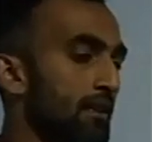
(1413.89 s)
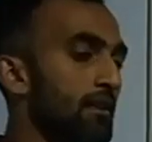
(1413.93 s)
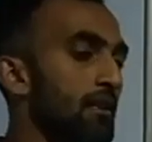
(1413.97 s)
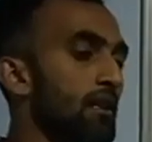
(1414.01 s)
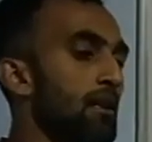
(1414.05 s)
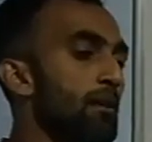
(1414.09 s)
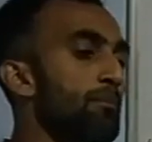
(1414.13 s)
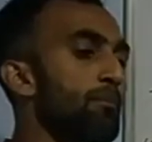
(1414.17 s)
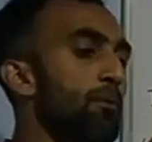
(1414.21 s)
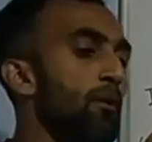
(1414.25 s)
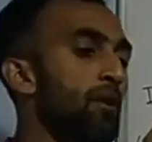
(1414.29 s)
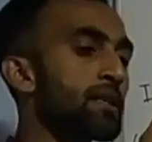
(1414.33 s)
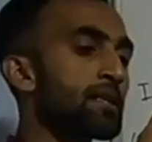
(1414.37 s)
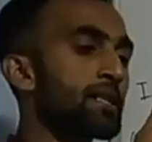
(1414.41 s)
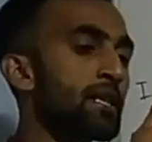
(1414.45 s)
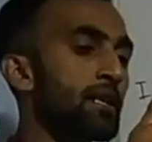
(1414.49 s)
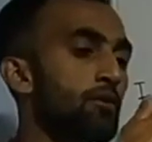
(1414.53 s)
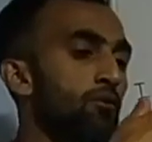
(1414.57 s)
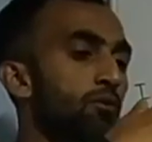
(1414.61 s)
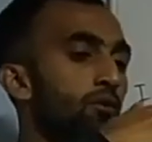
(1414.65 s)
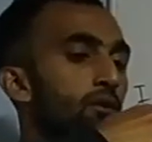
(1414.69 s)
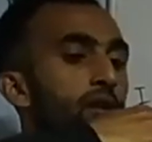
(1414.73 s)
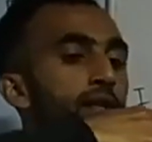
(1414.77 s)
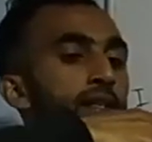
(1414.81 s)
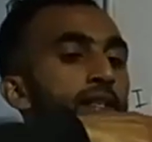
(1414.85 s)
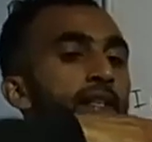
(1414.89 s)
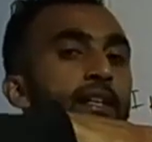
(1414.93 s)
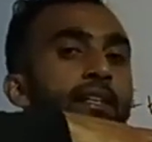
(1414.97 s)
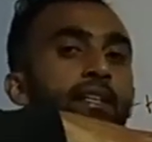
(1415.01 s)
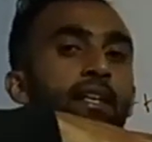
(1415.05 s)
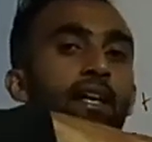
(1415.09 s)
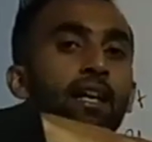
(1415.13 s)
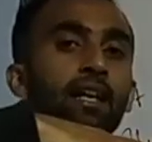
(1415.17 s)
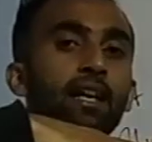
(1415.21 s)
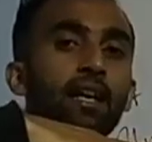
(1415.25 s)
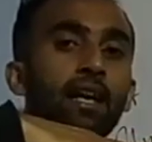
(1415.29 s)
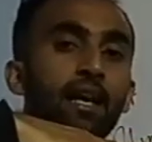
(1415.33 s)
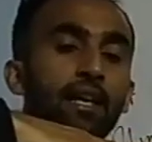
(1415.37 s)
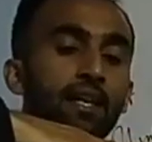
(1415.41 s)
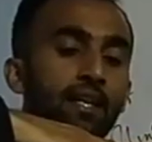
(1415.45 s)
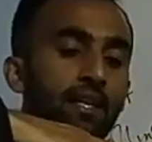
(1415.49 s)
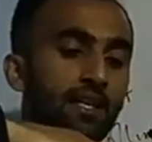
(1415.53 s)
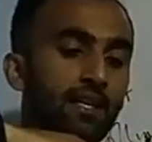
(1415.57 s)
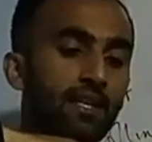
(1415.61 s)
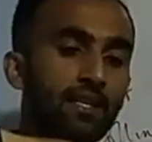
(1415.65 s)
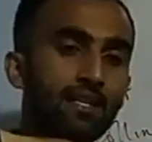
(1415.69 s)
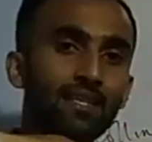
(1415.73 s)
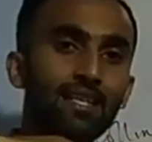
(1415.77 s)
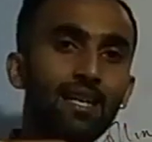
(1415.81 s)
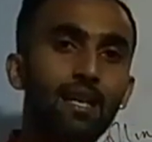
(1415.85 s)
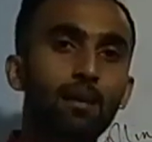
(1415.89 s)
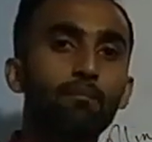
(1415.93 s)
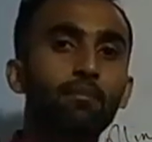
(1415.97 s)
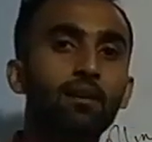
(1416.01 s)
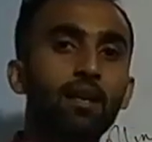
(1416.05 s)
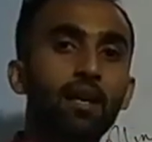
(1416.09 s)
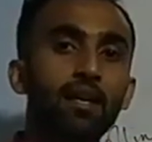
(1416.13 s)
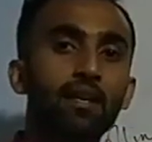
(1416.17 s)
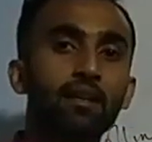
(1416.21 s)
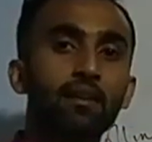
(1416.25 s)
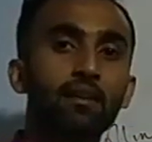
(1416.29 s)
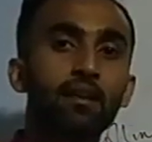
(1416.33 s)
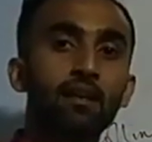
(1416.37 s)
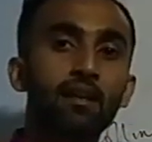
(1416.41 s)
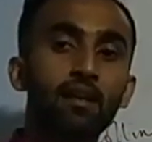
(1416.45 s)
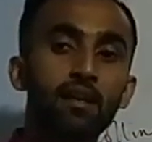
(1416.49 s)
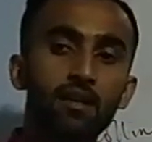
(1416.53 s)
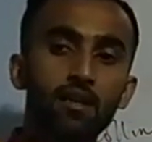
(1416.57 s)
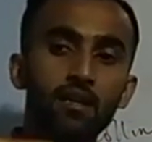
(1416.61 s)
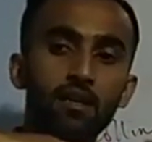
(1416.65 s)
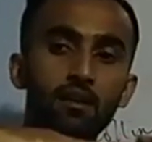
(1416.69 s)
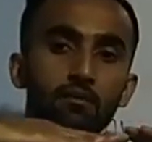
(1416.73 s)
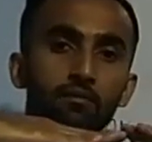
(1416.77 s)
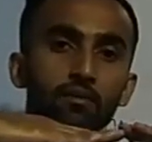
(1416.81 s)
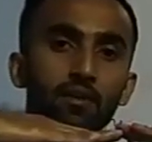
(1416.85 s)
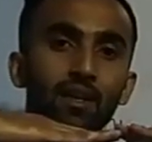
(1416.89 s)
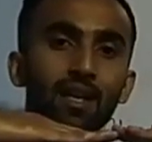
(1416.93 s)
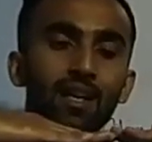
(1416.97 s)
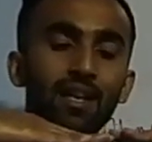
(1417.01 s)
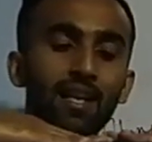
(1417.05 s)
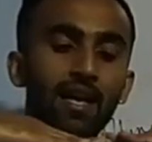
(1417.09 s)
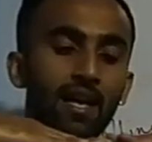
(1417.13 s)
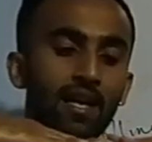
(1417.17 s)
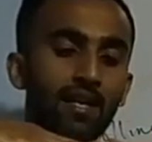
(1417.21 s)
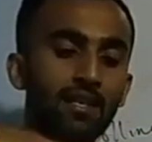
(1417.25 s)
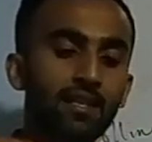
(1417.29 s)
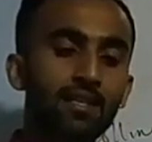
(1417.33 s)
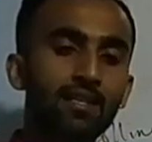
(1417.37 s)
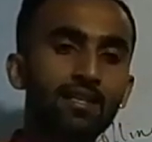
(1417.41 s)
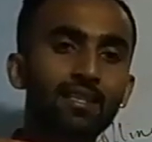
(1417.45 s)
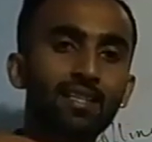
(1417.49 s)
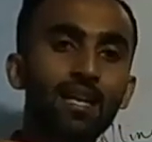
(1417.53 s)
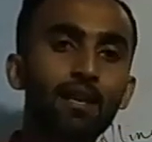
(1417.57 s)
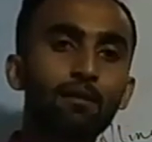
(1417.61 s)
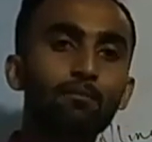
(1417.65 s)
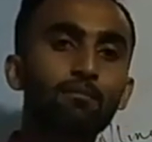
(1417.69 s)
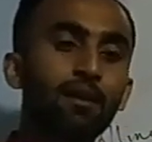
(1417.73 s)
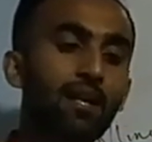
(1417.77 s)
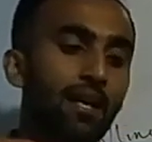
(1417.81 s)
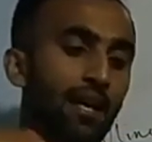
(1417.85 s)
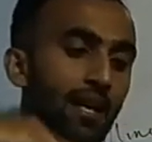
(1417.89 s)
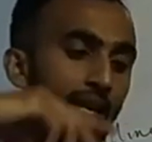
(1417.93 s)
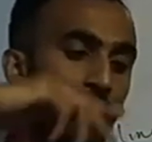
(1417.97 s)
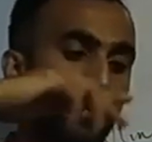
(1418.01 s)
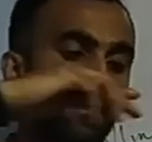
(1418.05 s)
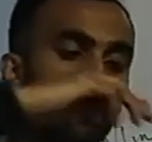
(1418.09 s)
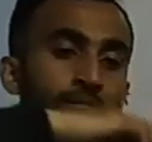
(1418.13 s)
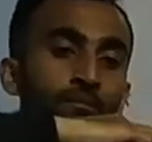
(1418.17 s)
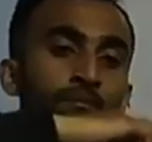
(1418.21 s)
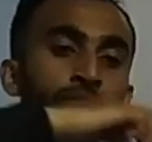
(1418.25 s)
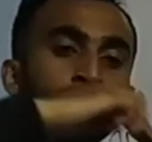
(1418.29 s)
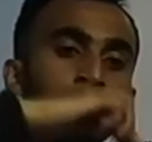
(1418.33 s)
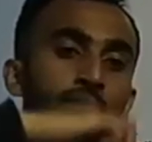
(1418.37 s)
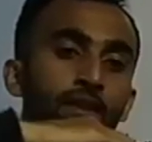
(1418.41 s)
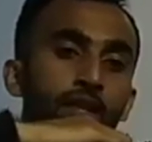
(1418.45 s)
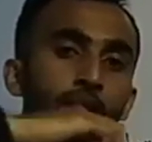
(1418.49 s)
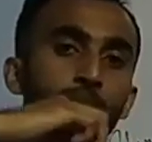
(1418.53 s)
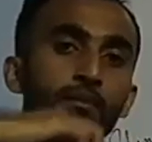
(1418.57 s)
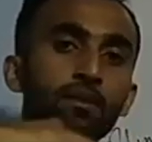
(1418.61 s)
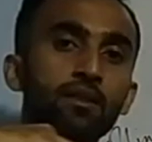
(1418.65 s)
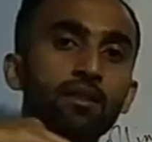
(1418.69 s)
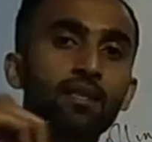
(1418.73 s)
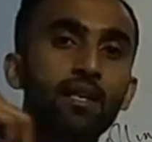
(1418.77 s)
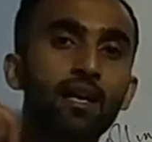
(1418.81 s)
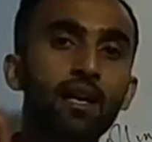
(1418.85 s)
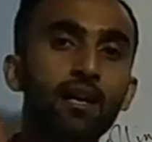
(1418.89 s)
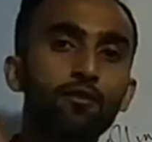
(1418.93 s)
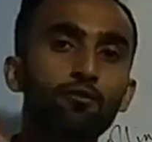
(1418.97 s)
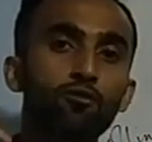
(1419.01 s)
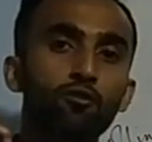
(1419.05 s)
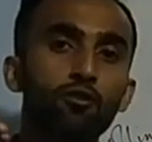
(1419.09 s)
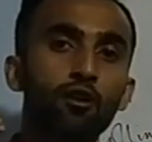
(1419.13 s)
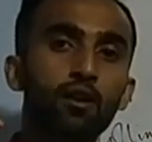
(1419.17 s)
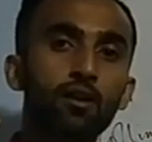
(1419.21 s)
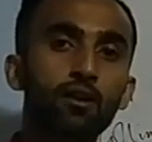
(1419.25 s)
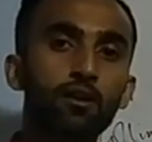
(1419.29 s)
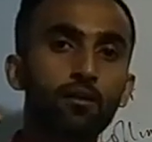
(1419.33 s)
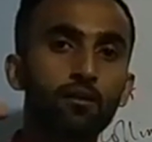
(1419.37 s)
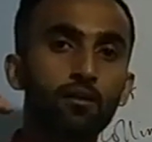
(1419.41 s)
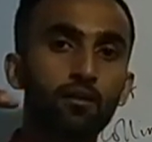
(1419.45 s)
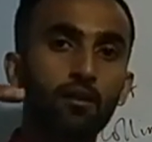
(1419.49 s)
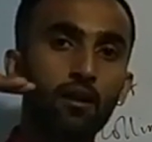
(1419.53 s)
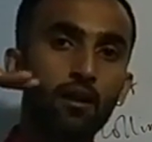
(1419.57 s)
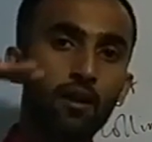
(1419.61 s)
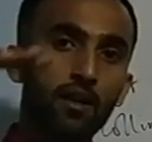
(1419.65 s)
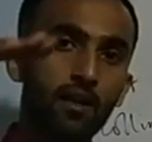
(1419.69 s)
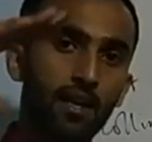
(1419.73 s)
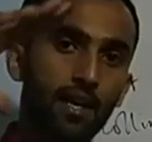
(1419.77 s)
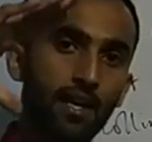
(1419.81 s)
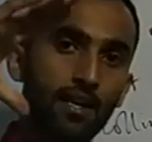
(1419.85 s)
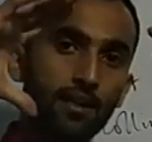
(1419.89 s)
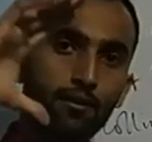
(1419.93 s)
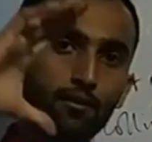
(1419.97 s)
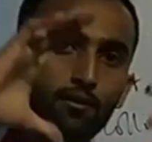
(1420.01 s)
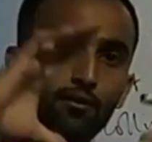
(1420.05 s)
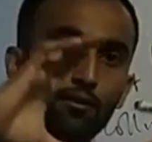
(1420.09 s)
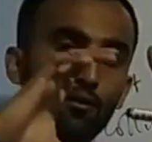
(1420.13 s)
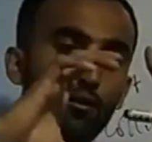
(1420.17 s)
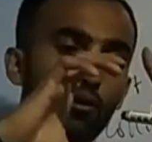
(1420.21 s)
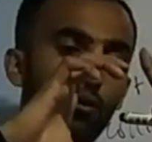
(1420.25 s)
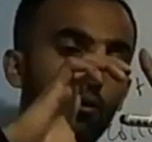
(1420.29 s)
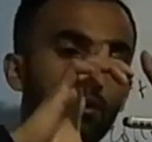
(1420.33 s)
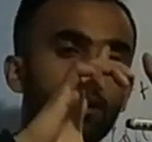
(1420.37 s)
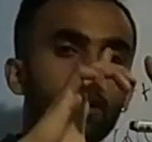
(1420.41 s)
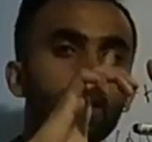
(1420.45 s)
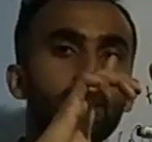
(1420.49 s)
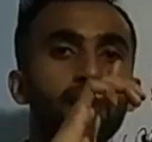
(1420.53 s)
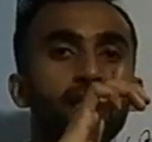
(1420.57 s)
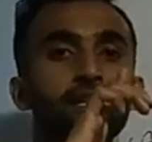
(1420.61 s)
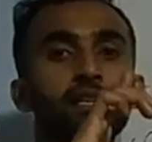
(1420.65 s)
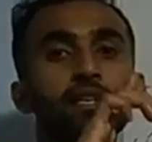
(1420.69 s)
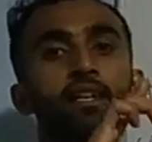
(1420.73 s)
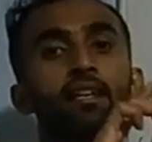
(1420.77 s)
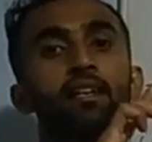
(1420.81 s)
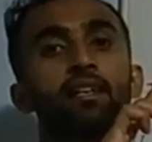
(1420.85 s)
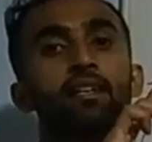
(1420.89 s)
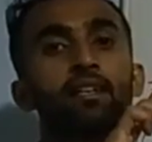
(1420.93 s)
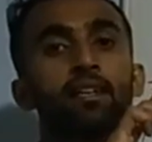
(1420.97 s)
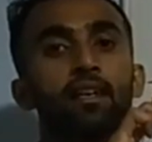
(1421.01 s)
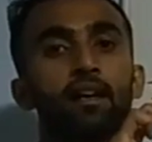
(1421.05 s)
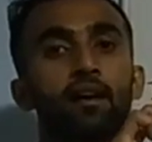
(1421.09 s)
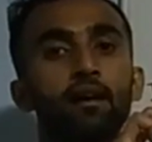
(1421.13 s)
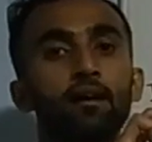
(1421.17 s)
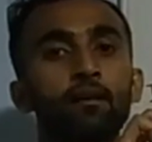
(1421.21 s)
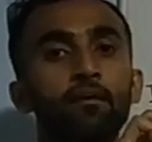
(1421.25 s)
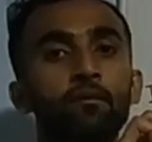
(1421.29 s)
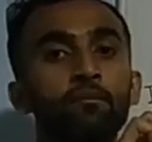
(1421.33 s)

3 points are collinear. They are lying in the same line. If they lie in the same line, that means they are not enclosing any area.